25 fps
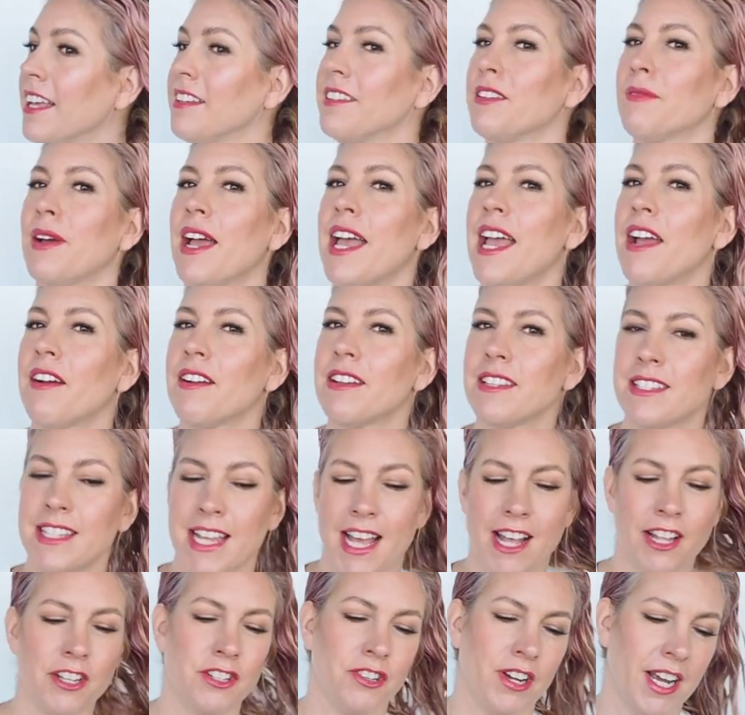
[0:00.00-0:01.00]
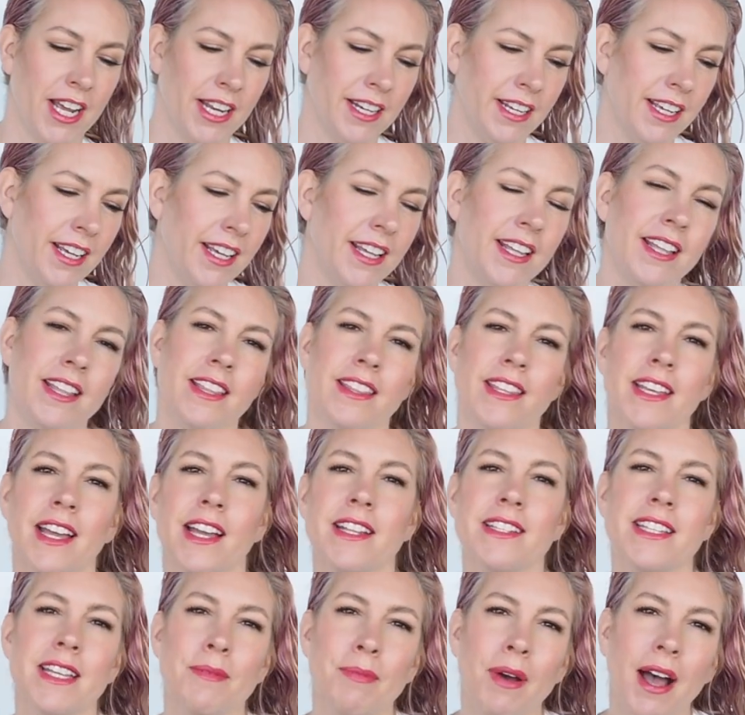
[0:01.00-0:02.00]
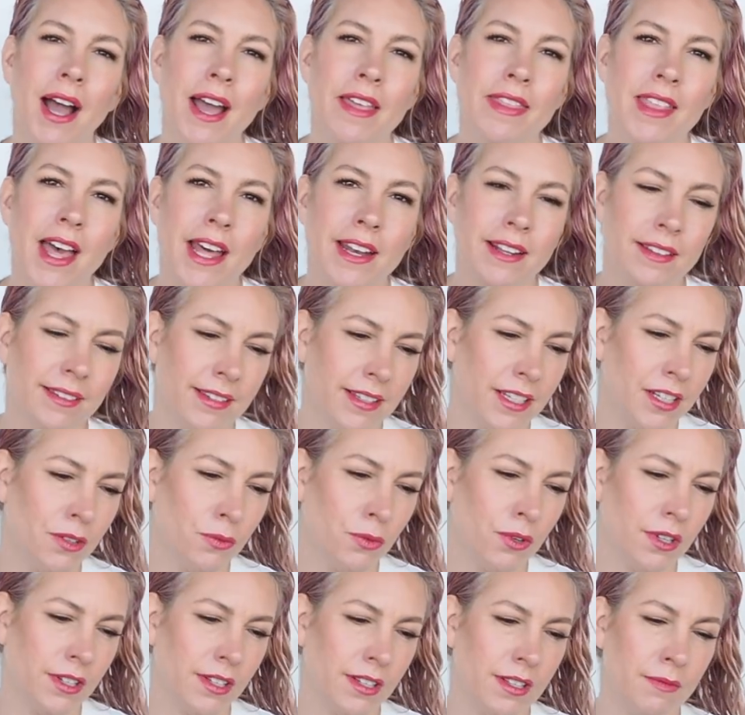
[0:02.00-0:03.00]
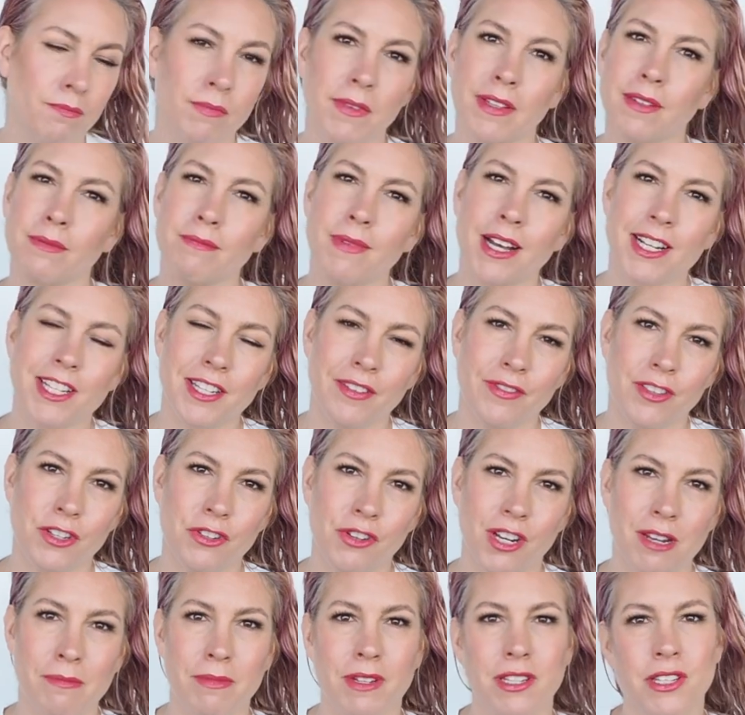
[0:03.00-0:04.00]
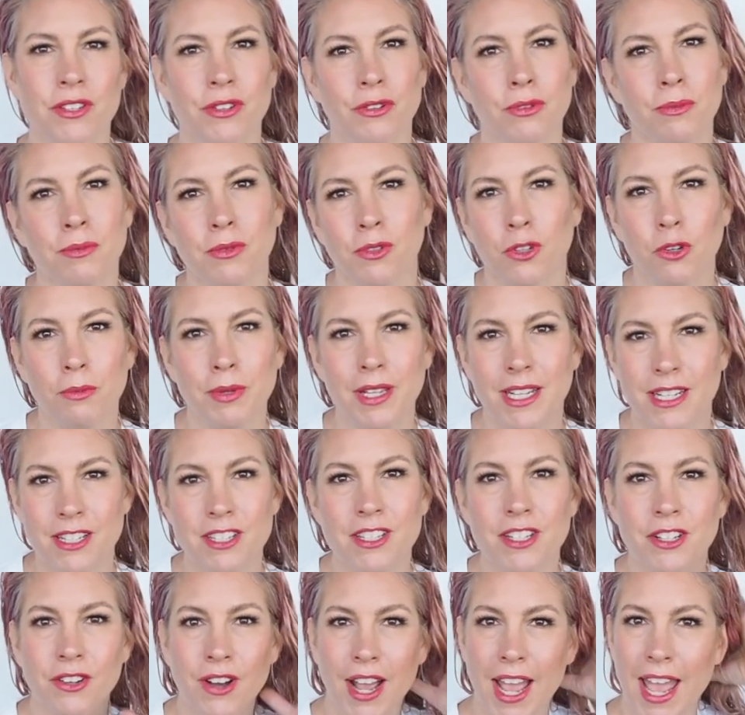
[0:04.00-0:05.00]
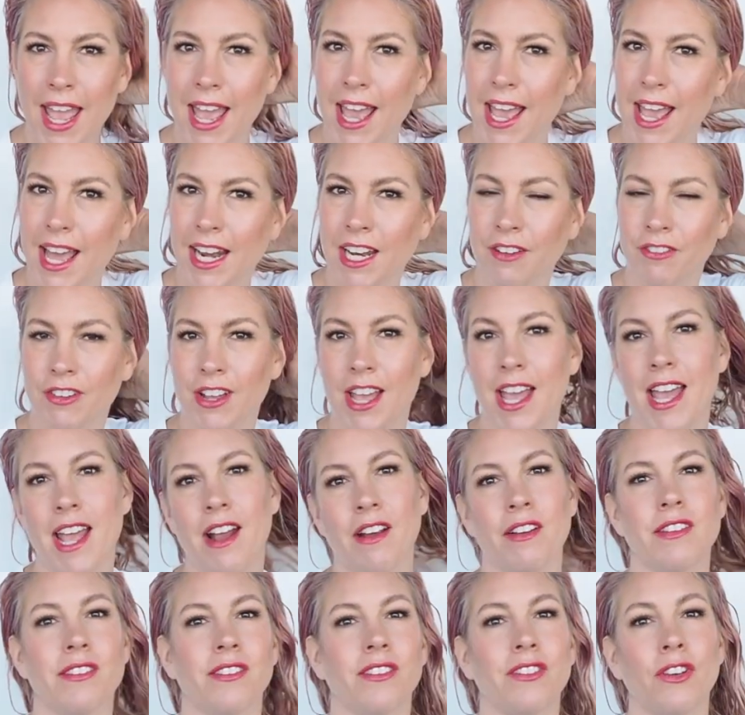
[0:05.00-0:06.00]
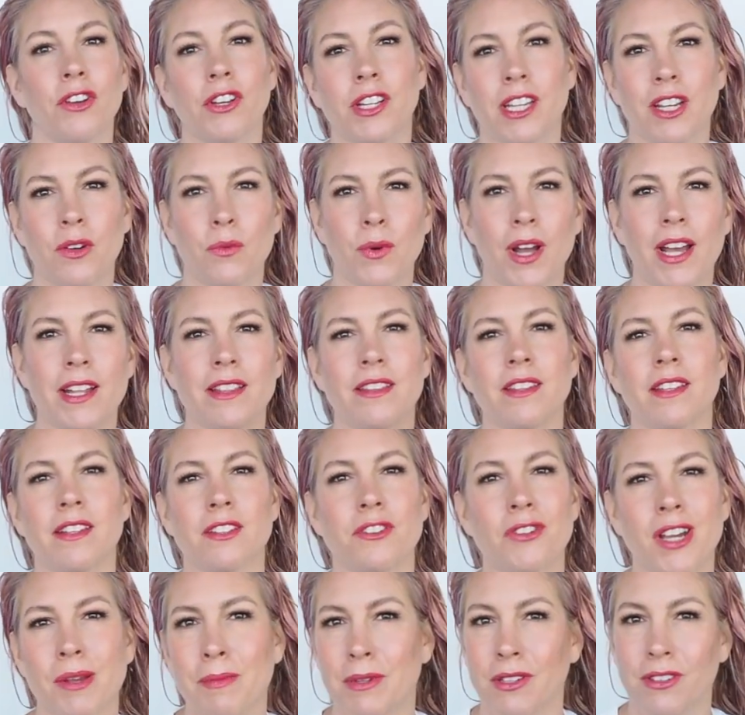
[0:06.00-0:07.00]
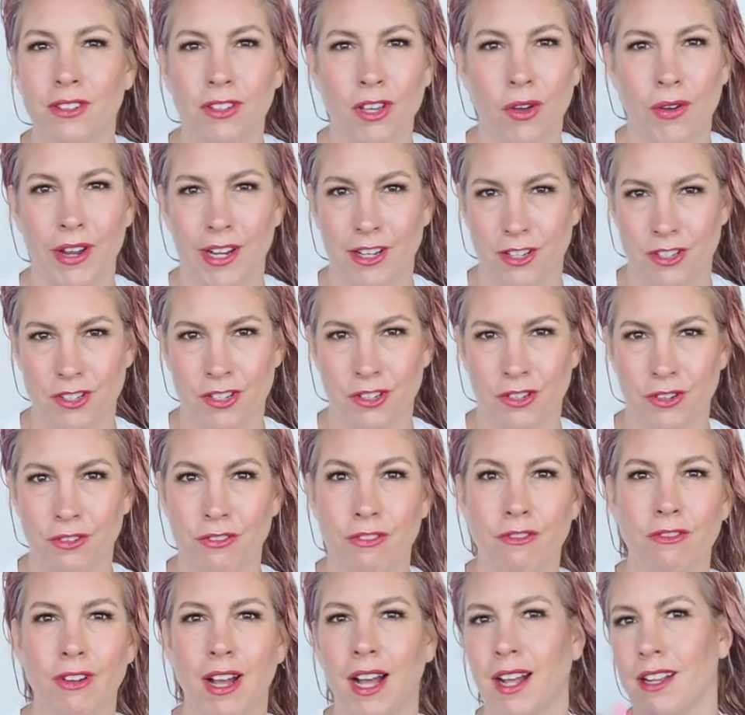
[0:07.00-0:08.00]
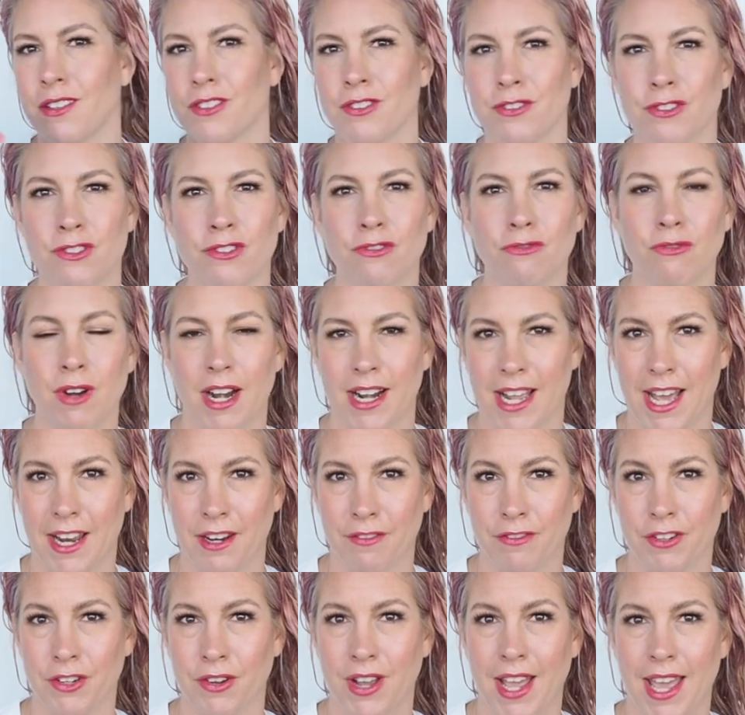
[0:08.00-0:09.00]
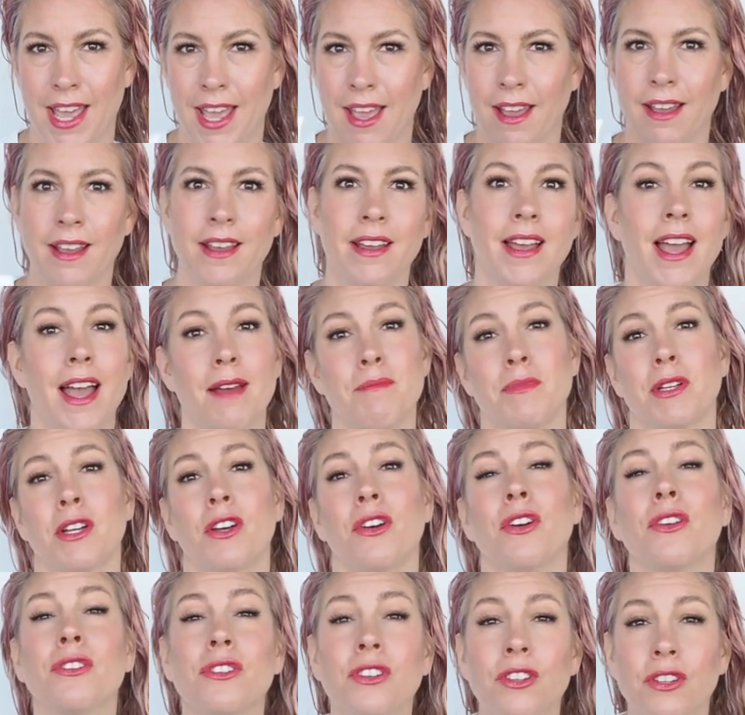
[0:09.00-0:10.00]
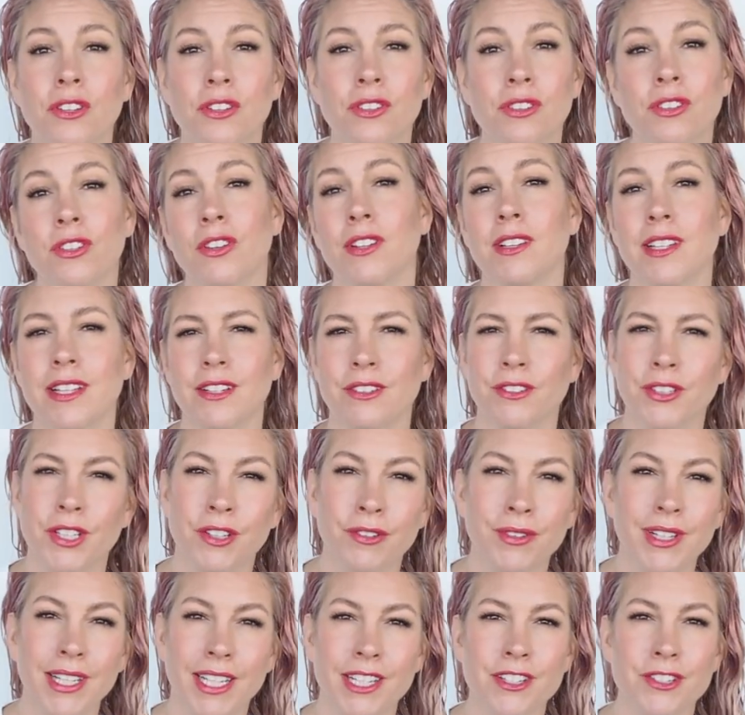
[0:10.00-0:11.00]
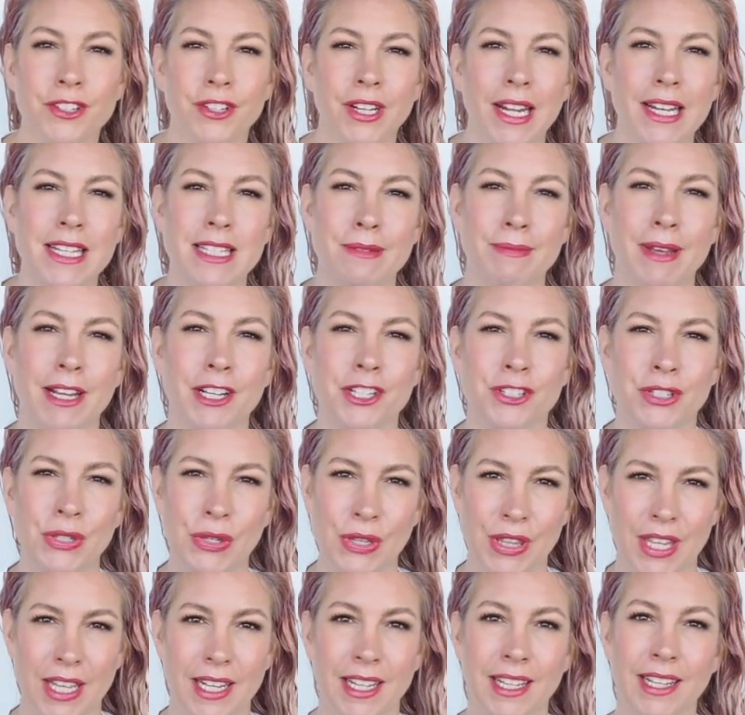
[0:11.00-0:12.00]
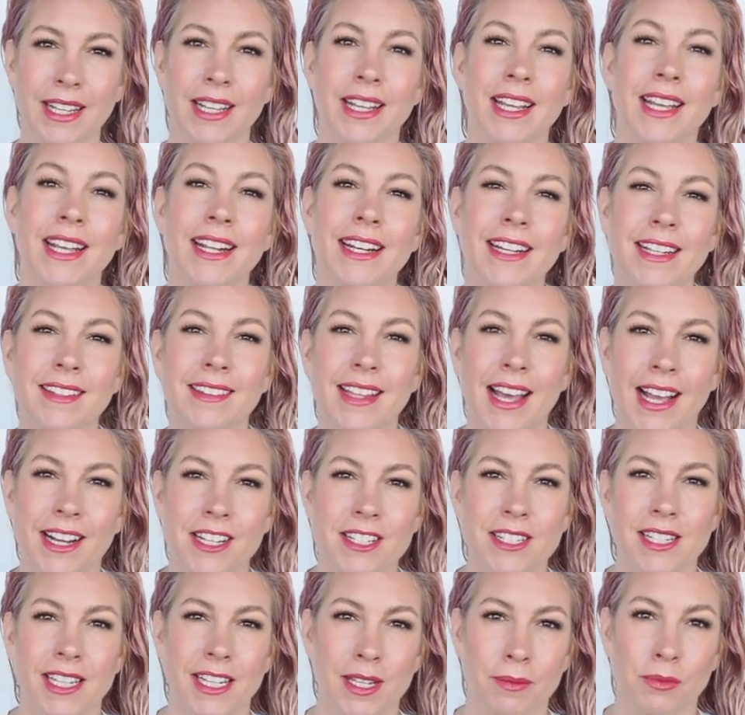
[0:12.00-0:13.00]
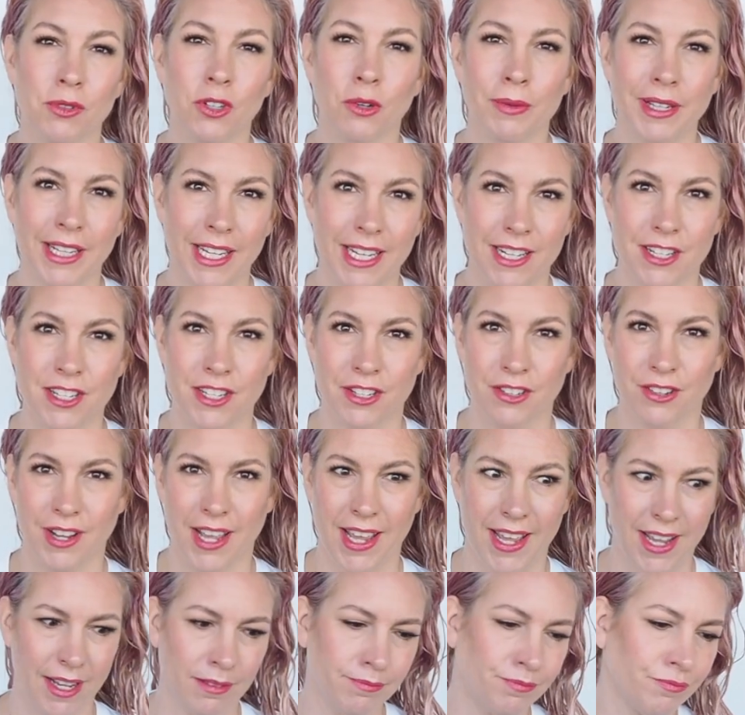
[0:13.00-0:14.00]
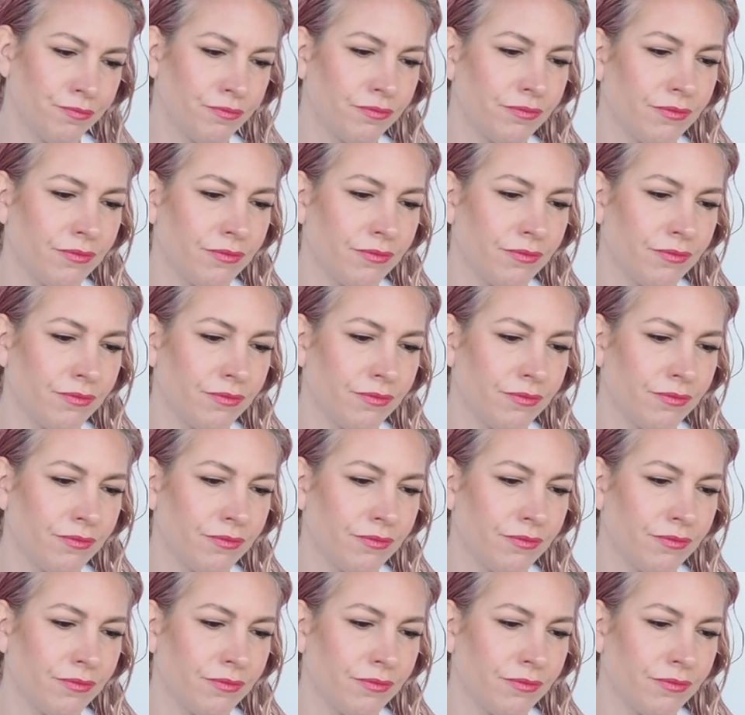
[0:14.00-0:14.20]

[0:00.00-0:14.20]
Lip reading: So my hair is towel dried. The idea behind that is that you want as much of the treatment to absorb into your hair, and if your hair is soaking wet, the treatment's going to just run out of your hair. And because you use so little, you really do need to make sure that it is actually absorbing into your hair.